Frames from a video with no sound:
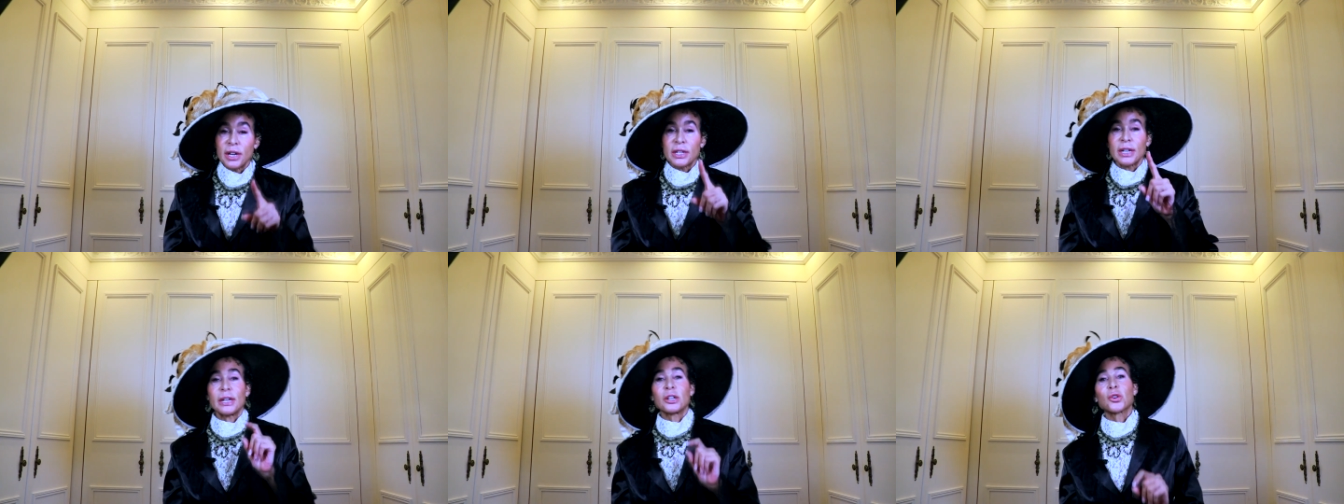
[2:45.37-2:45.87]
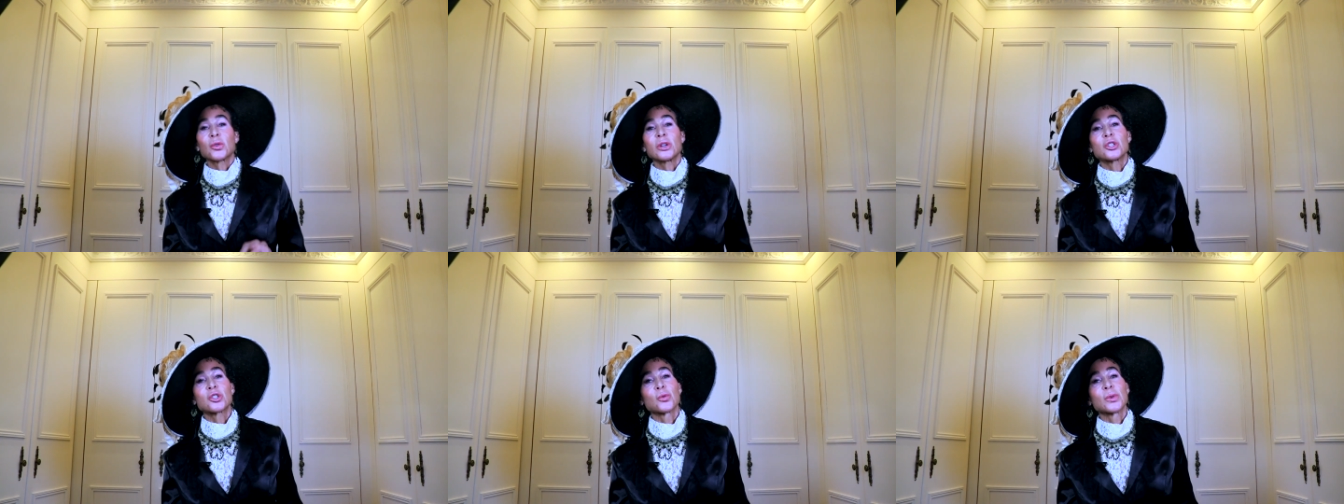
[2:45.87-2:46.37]
to
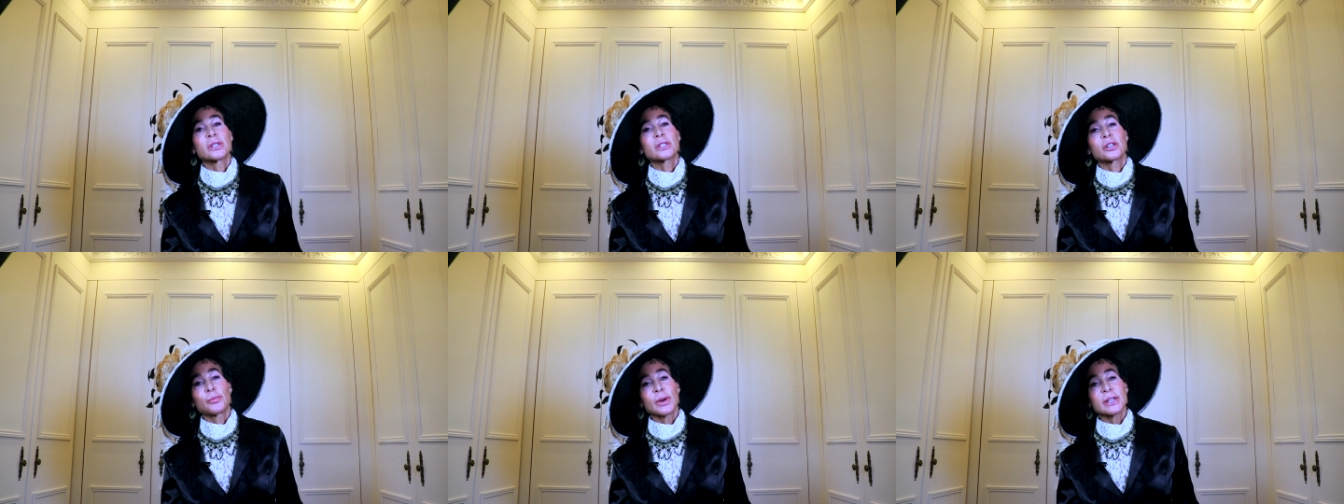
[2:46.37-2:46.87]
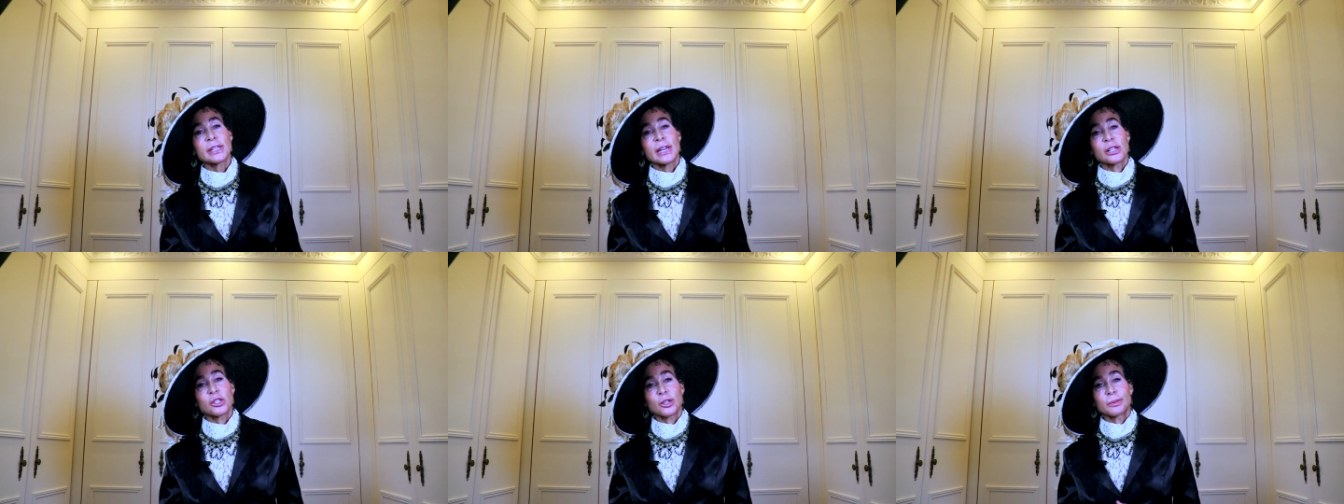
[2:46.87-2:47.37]
increase your risk of breast
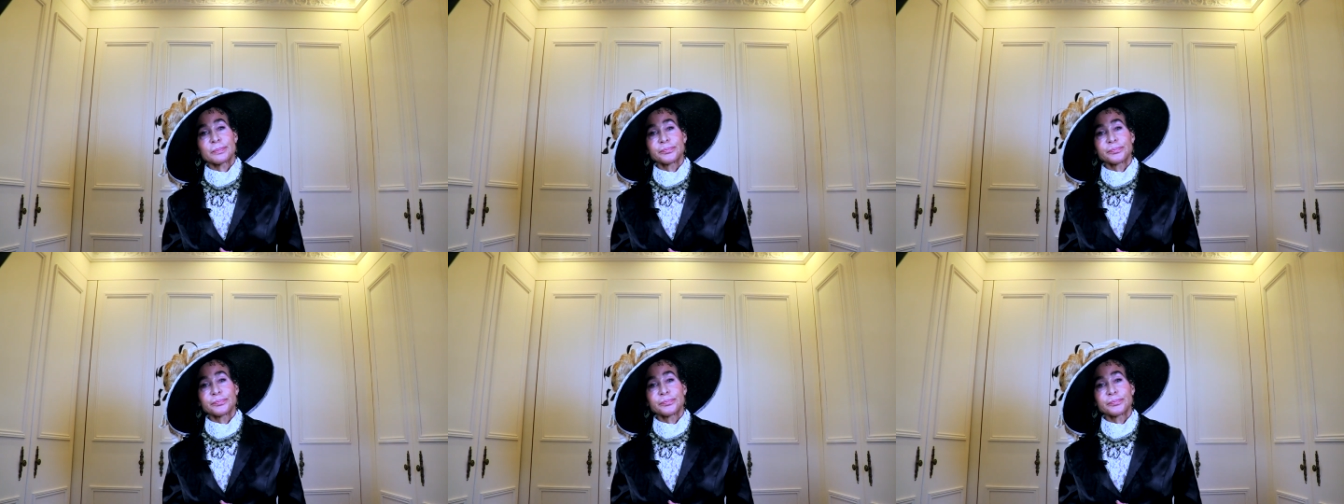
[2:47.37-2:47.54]
cancer?